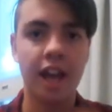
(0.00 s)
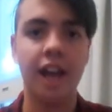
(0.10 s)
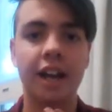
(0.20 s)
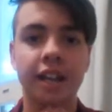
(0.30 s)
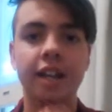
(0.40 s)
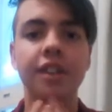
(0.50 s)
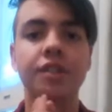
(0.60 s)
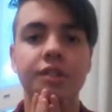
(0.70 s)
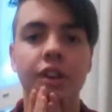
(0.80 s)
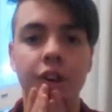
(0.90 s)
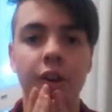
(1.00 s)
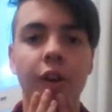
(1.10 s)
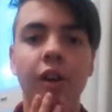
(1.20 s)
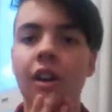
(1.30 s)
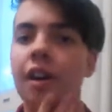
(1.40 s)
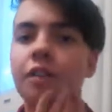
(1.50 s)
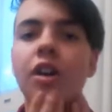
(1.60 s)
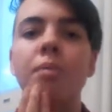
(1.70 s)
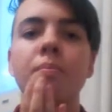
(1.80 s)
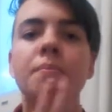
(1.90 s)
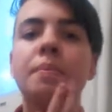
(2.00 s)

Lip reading: Acne, so I've got a